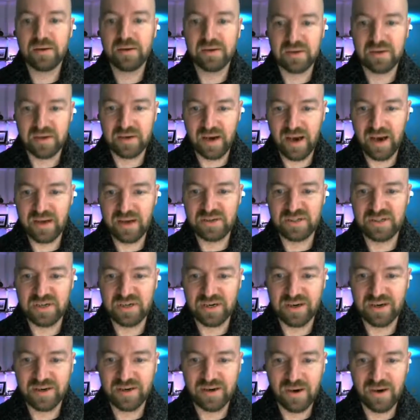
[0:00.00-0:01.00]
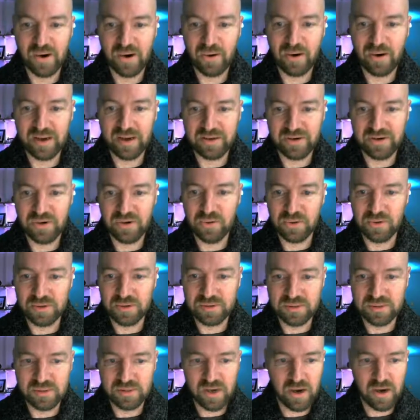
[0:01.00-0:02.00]
Gotcha. Alright, cool.
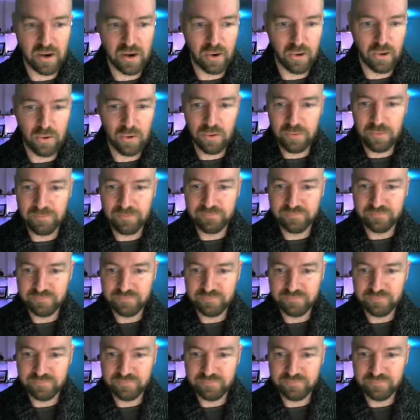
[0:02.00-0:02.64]
So,